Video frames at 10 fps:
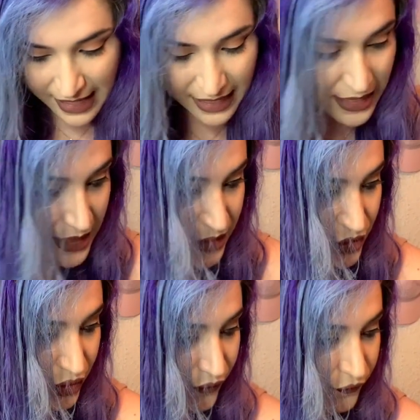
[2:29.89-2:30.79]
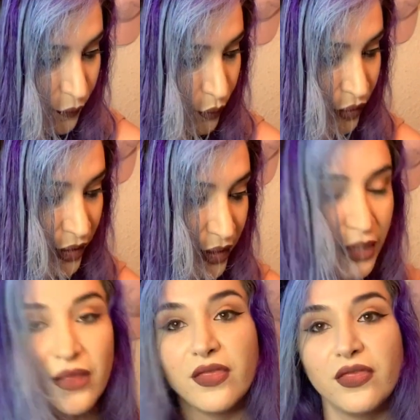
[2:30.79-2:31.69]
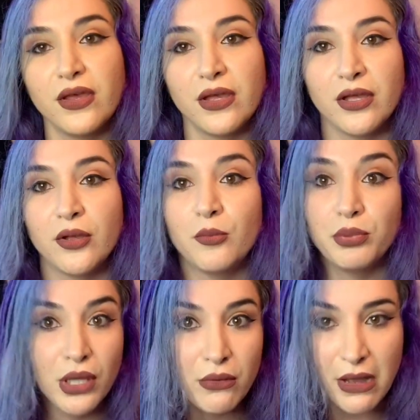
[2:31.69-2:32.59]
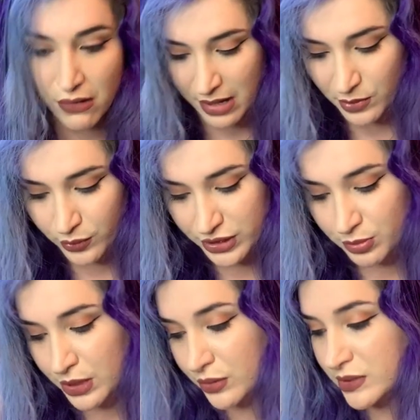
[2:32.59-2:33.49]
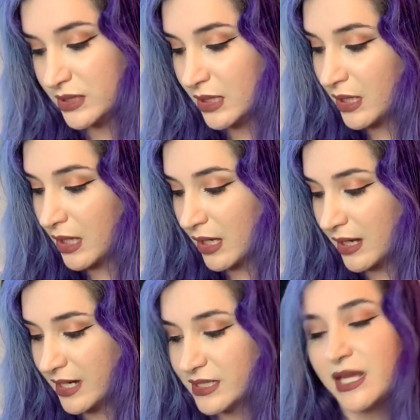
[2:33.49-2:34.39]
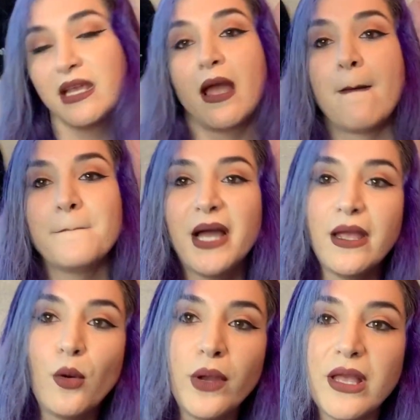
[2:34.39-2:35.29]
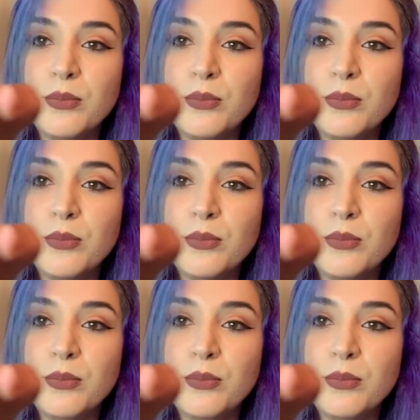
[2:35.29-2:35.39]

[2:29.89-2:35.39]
And for the blowout, I'm going to be using Guy Tang Mydentity